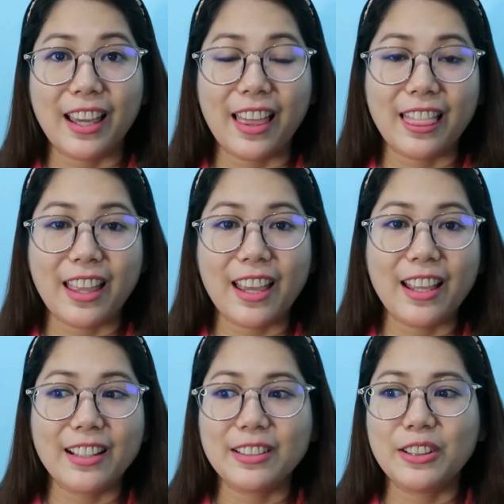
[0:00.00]
and
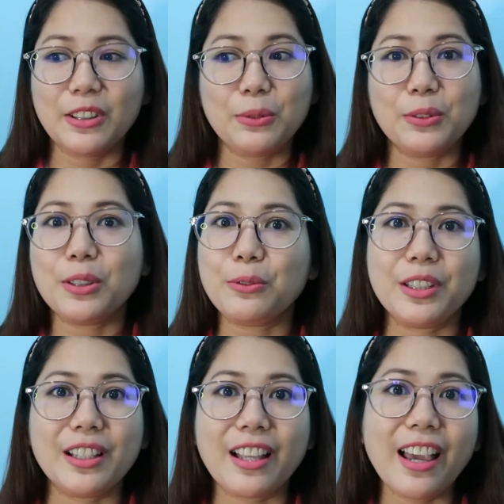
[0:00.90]
then you don't
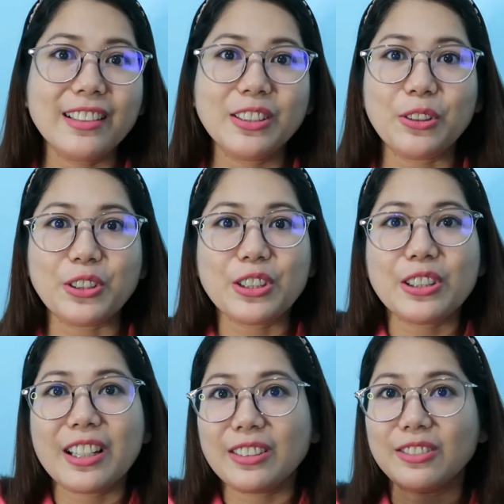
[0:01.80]
realize you're just like